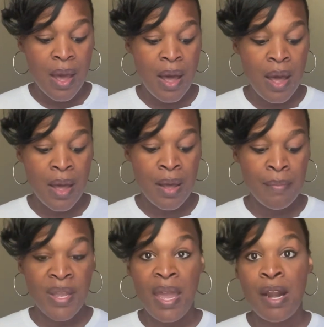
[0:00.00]

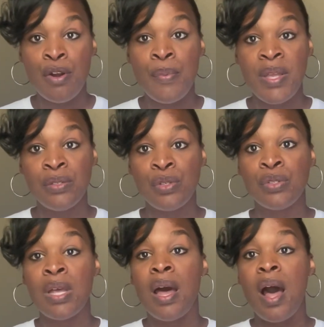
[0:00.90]
mechanical pencils.
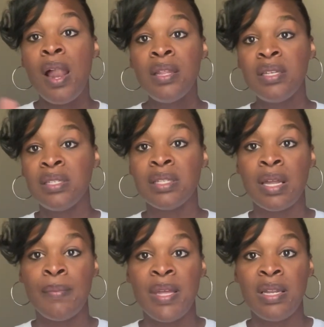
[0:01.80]
All of this is going
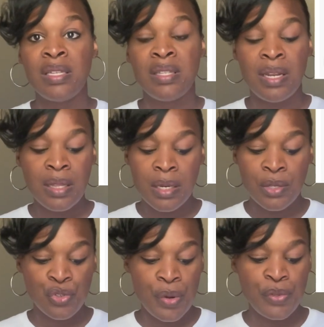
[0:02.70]
to be listed in the
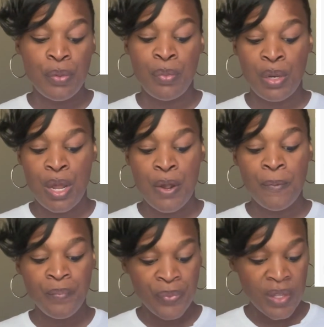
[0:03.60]
description below
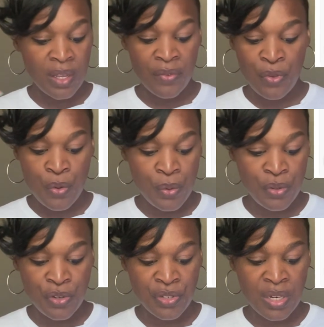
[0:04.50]
if you
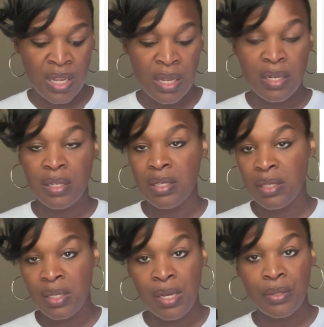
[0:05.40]
just need
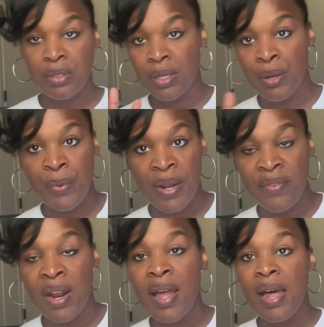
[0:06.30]
details or
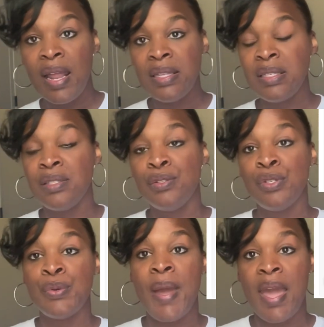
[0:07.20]
whatever. I like to
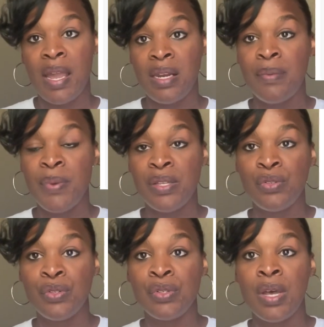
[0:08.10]
do 80
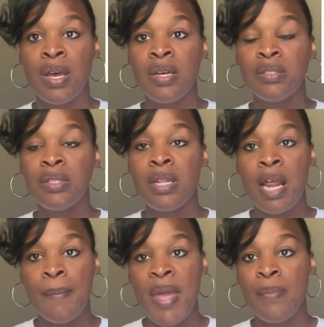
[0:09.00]
pencils so that
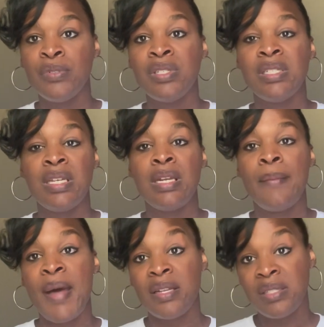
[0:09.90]
I'm able to send
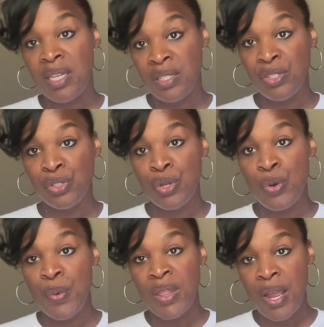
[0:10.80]
about 10 to school
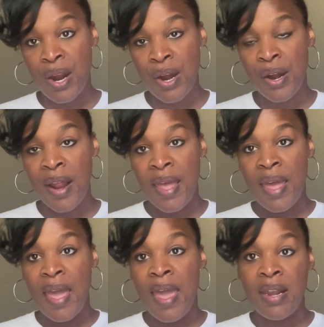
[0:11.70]
with her,
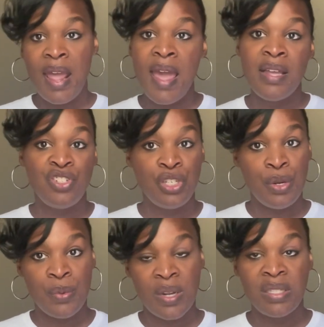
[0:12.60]
and as she
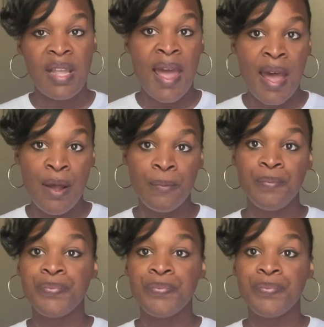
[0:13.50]
runs out,